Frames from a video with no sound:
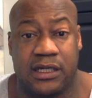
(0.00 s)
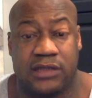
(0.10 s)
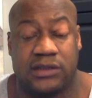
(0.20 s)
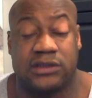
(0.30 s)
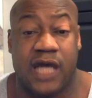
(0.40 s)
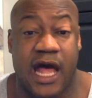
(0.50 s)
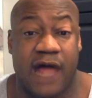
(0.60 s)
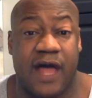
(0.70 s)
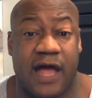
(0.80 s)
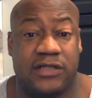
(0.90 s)
So, so I,
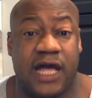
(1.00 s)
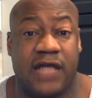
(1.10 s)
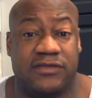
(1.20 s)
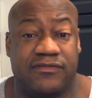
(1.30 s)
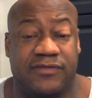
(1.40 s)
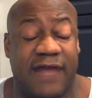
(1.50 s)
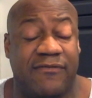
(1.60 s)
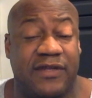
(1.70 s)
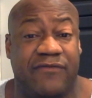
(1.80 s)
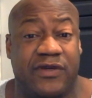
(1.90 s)
I, I,
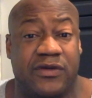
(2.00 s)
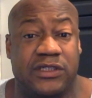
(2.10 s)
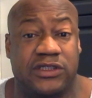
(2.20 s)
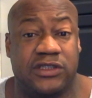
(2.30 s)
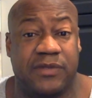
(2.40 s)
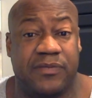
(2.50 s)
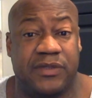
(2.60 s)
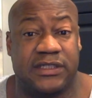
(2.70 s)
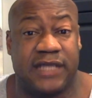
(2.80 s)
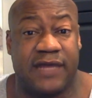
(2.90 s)
definitely feel he should be
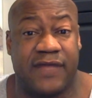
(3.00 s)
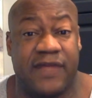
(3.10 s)
put to death